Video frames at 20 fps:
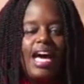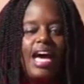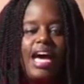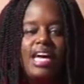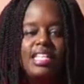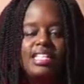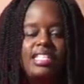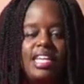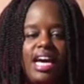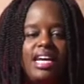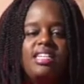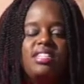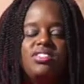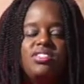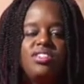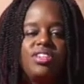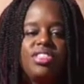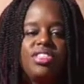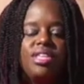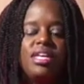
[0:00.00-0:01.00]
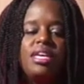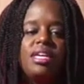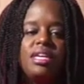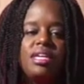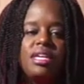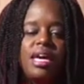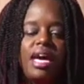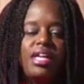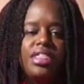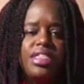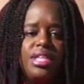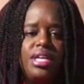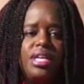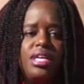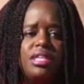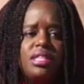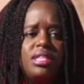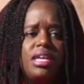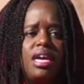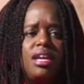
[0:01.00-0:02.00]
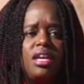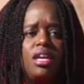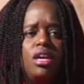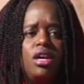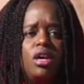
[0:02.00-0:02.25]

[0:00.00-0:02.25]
And that is the thing. I think that